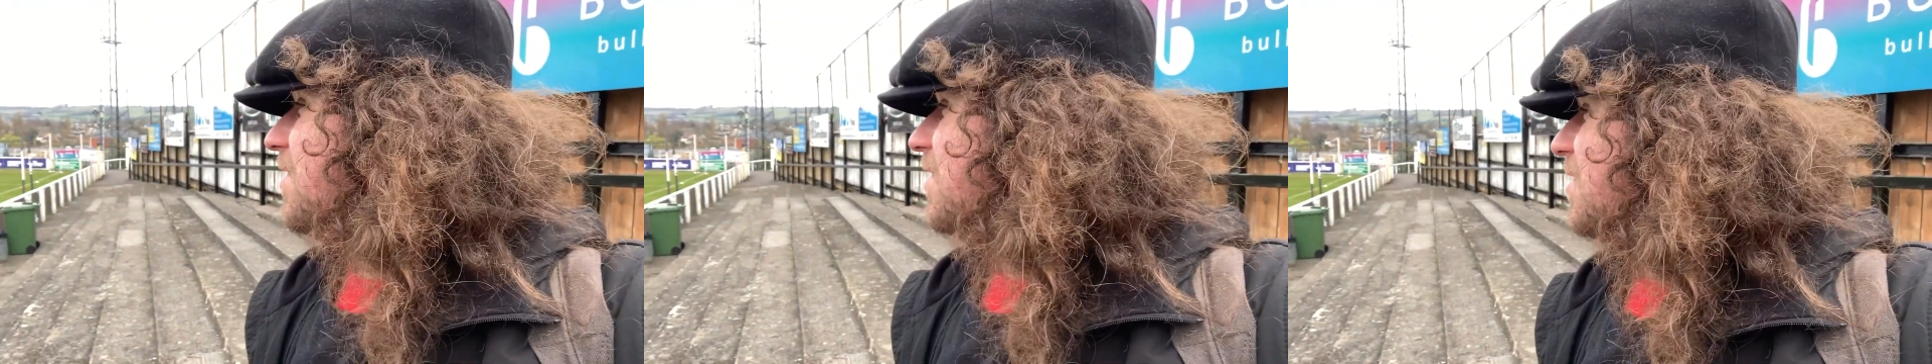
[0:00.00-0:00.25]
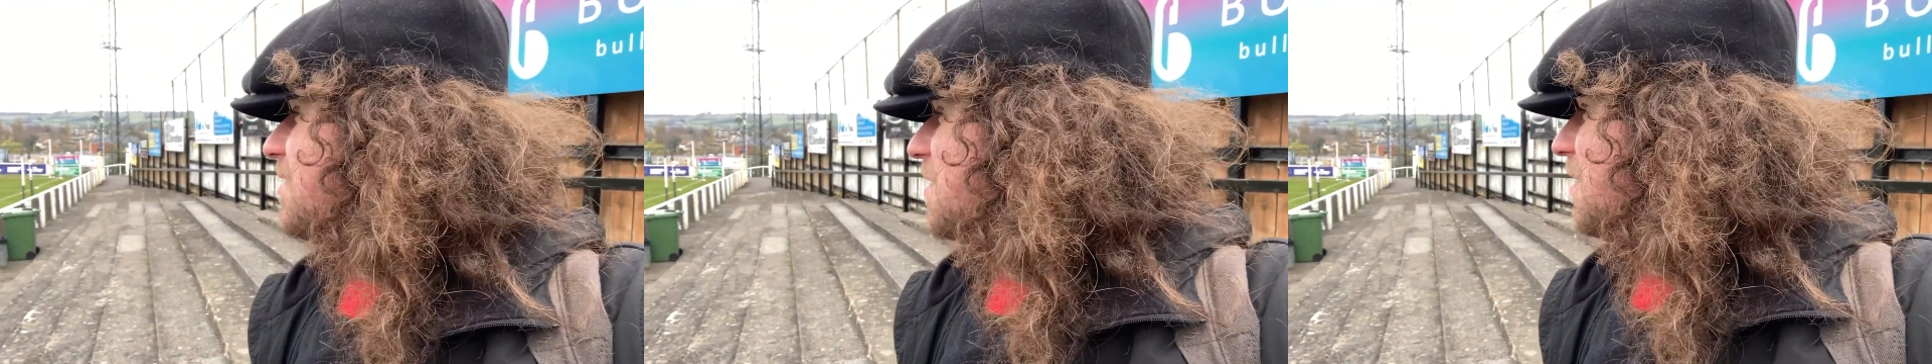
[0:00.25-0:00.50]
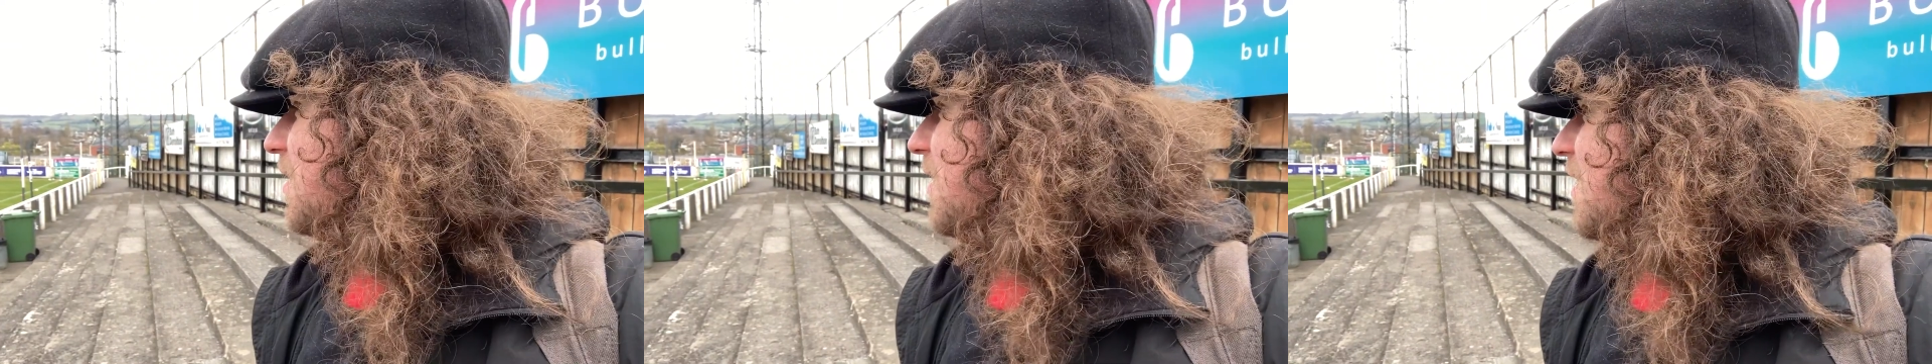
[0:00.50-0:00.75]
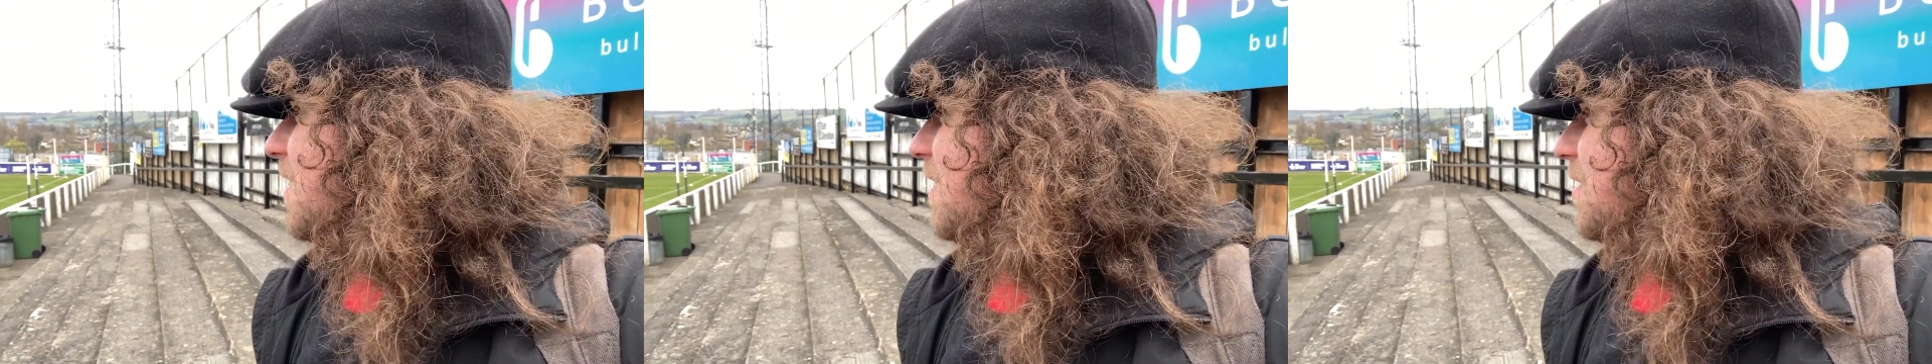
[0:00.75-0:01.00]
and it
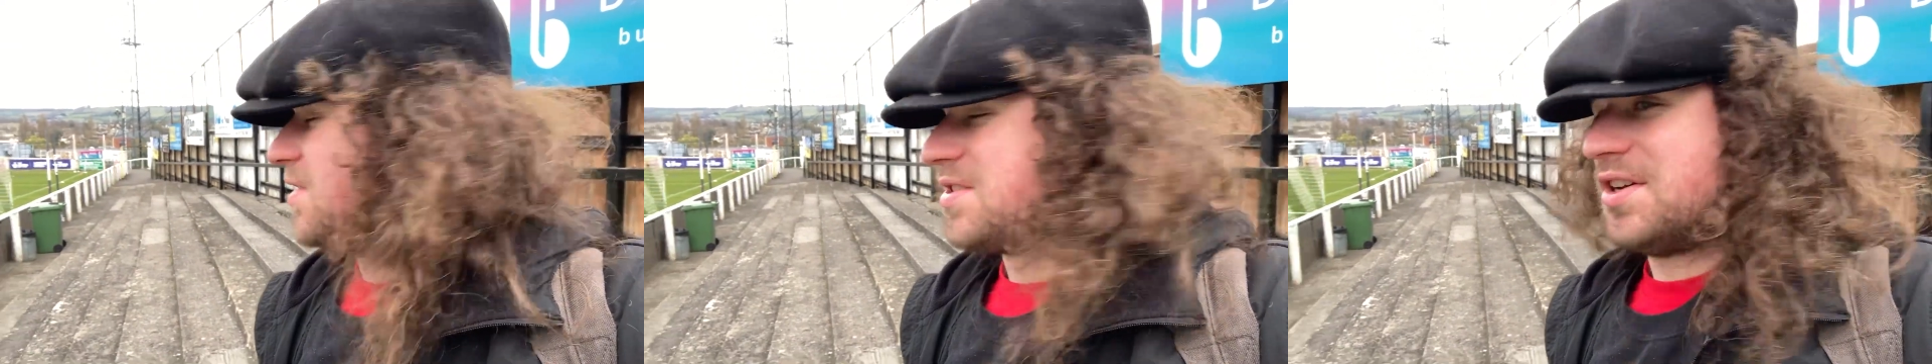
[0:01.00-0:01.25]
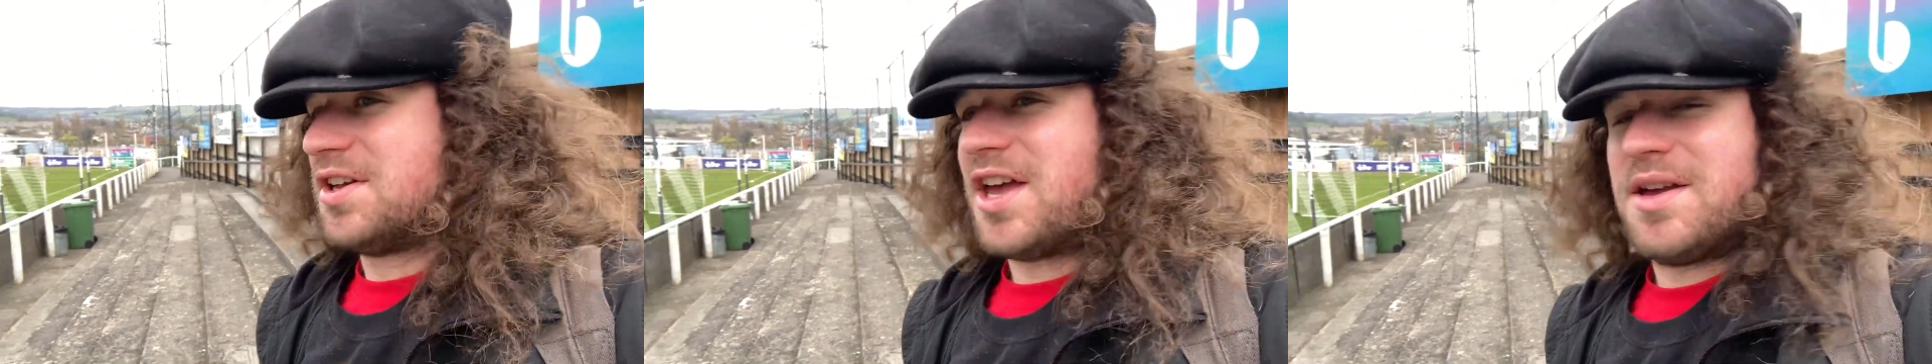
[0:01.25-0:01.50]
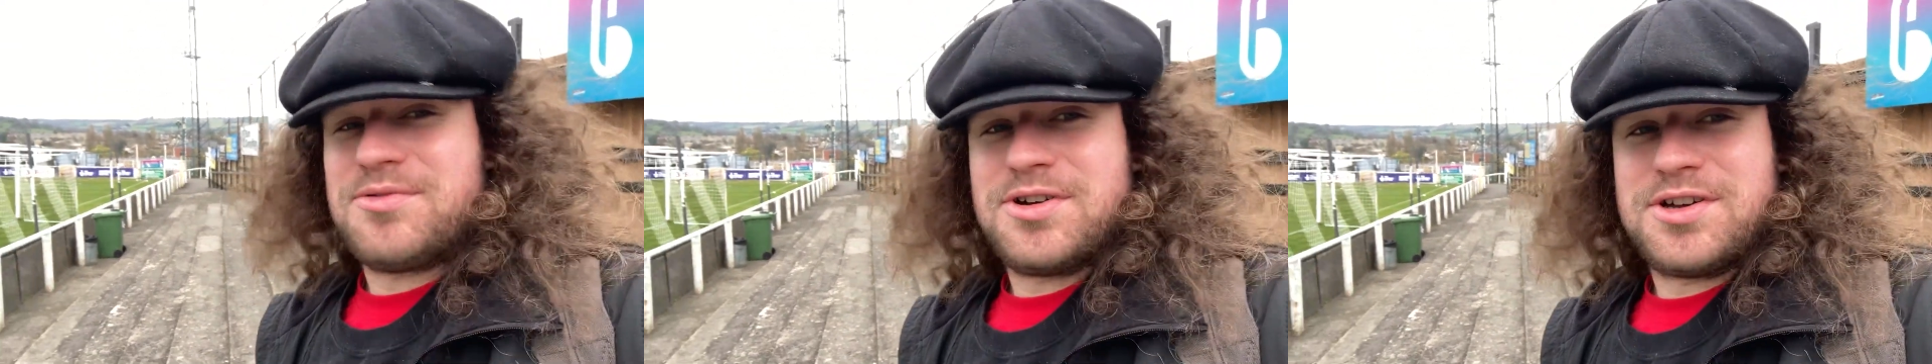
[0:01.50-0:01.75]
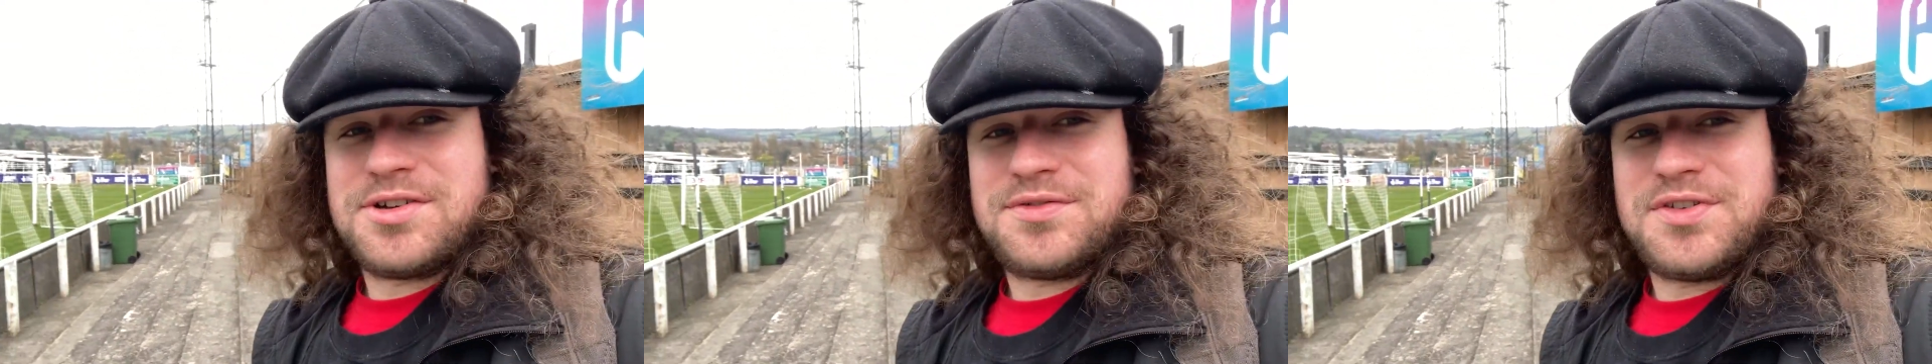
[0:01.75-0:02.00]
looks like you get a
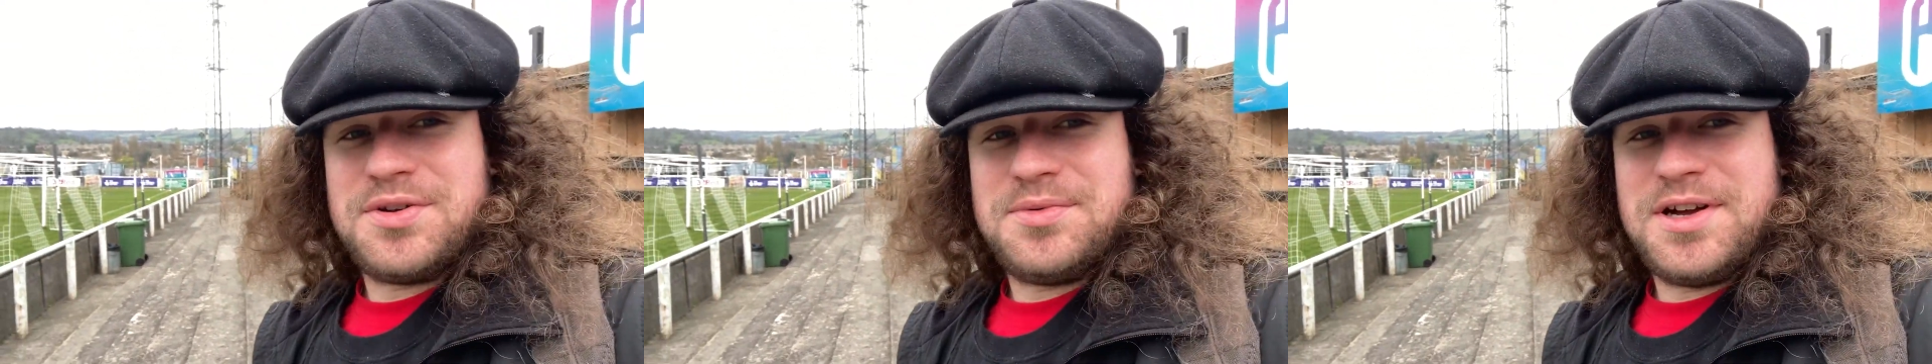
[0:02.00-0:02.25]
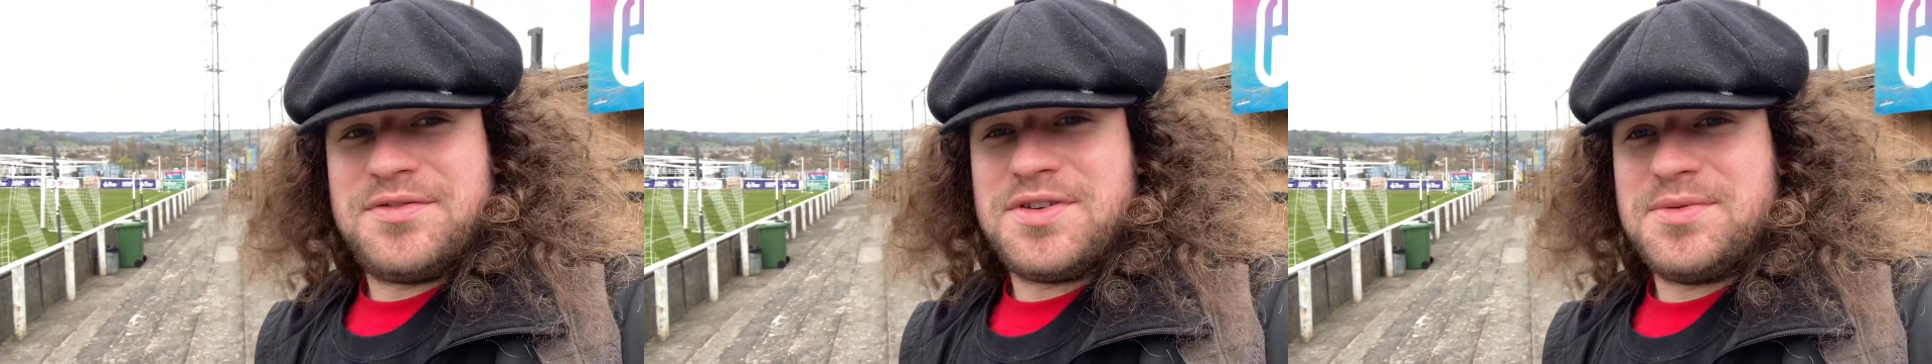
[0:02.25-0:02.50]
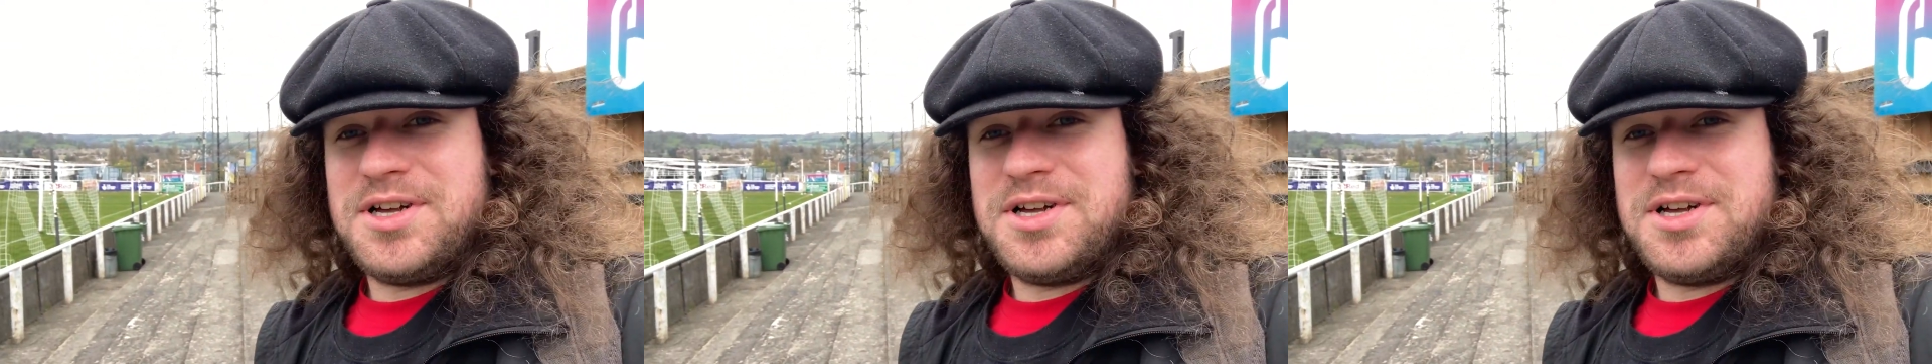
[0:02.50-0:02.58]
pretty good view wherever you